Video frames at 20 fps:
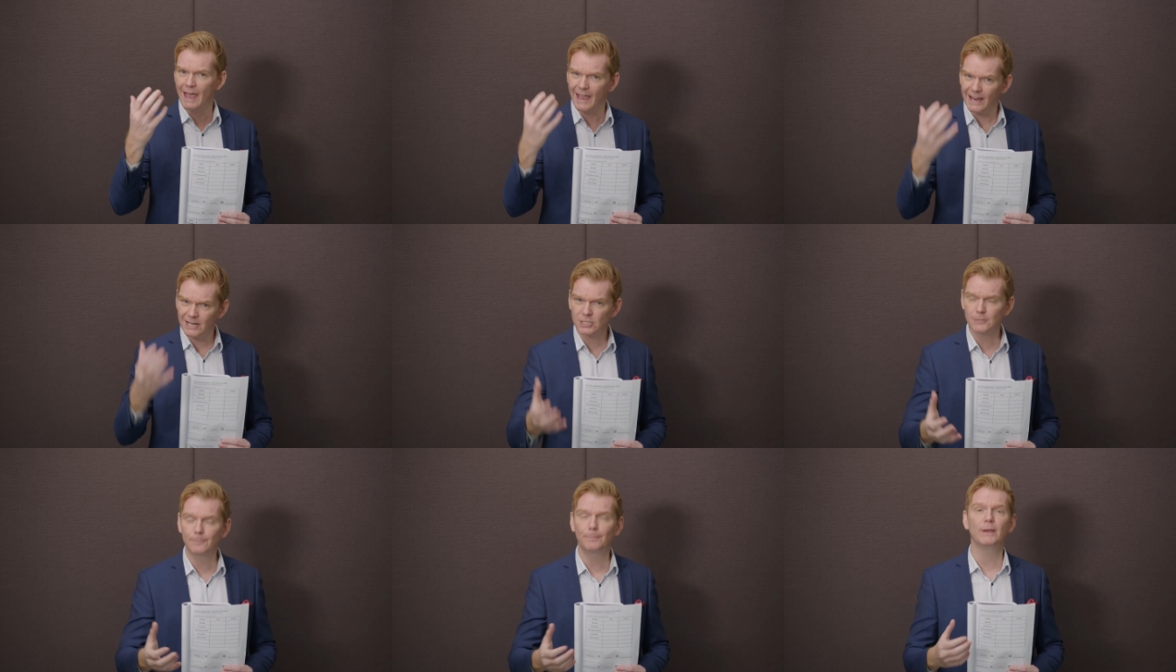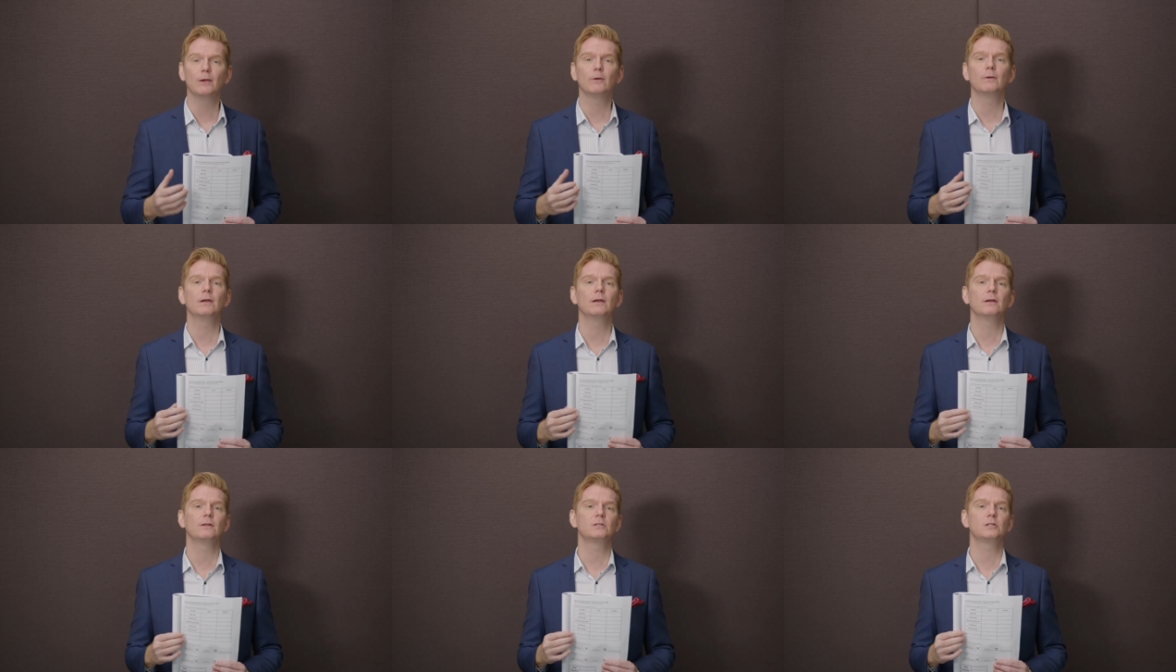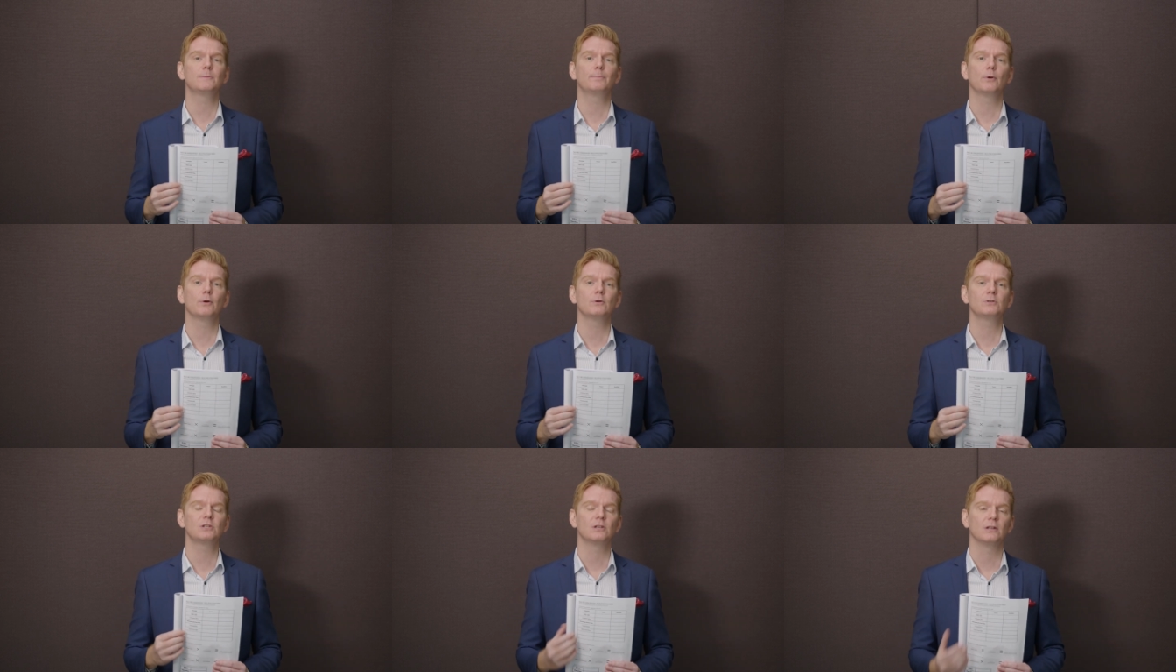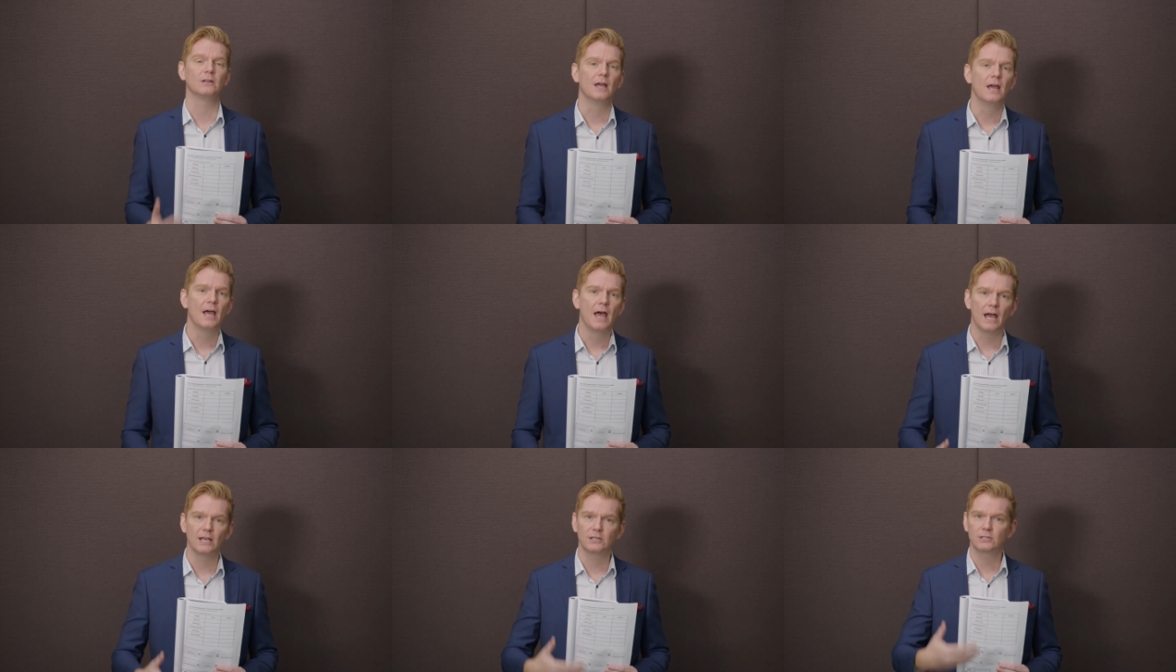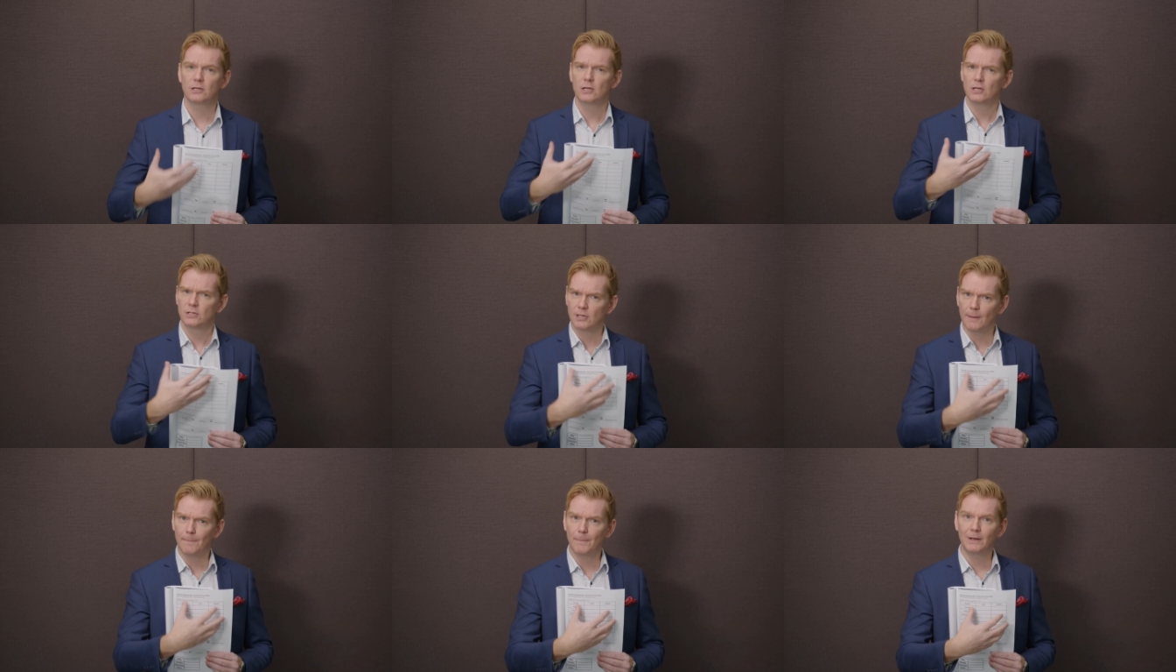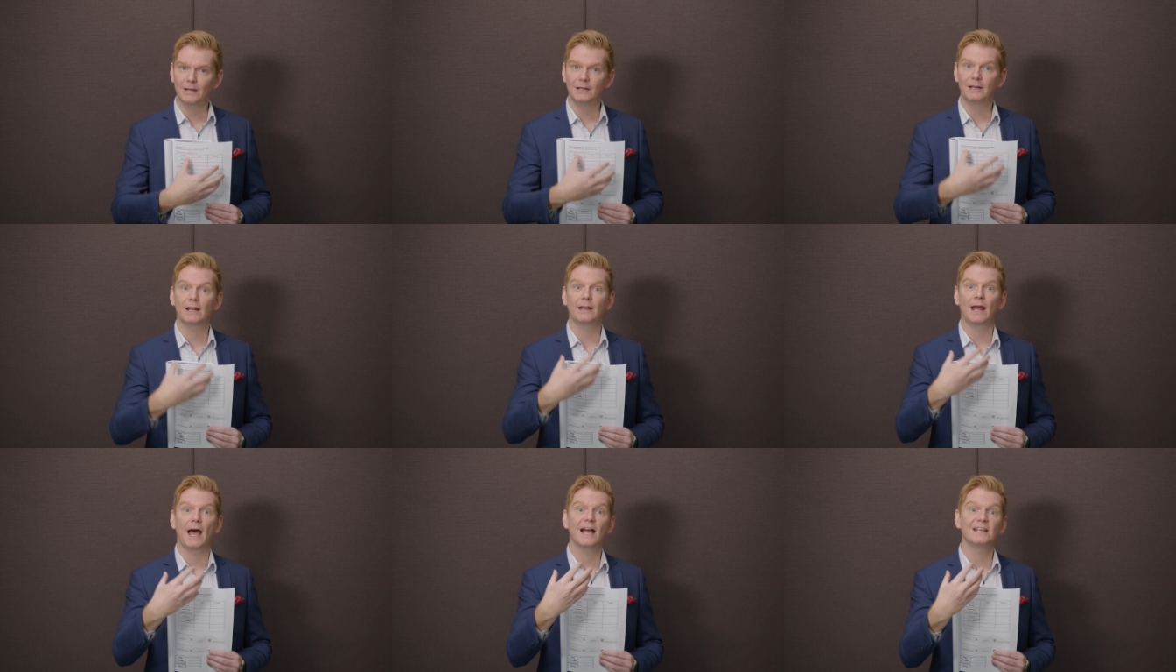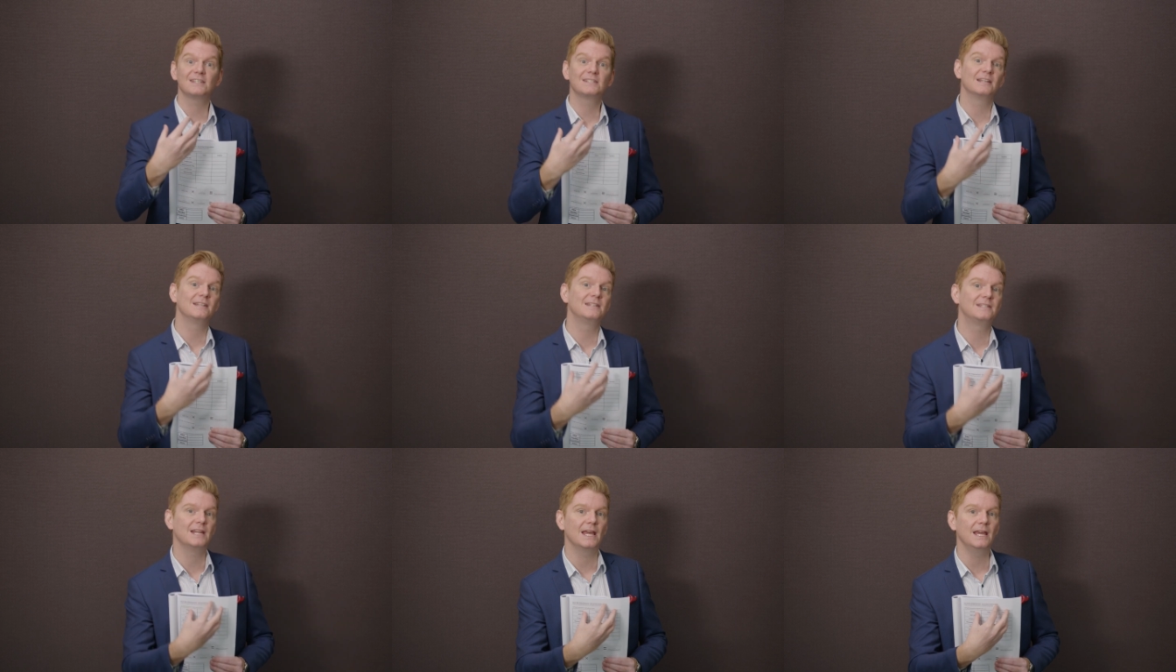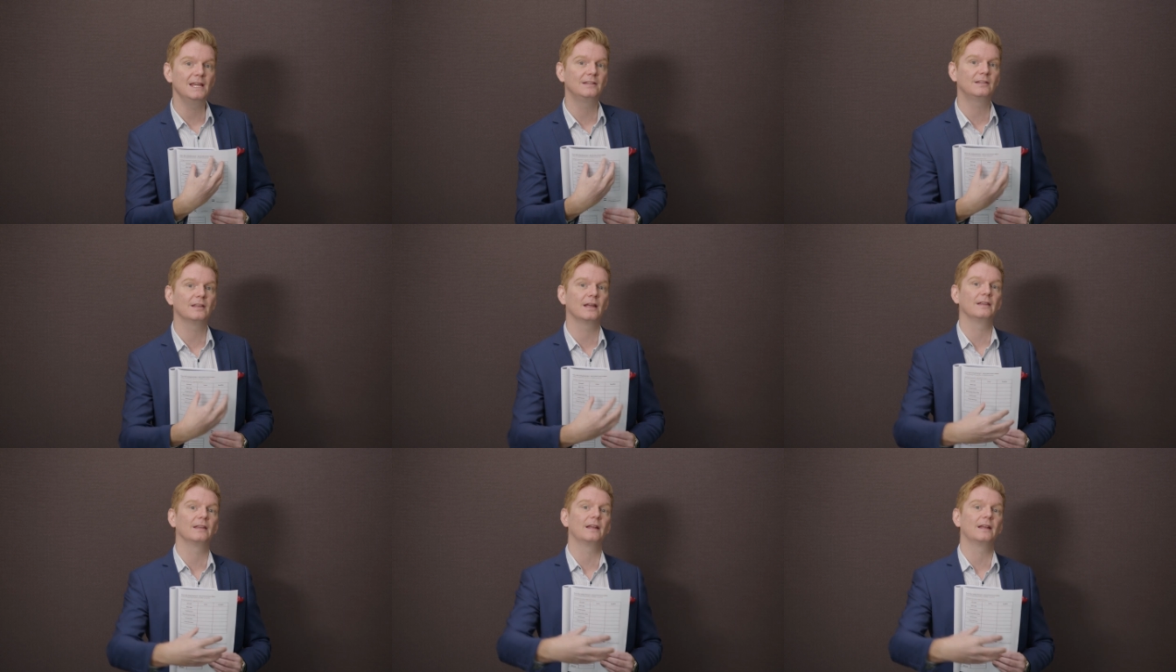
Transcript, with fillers: experienced person, as somebody that has the data,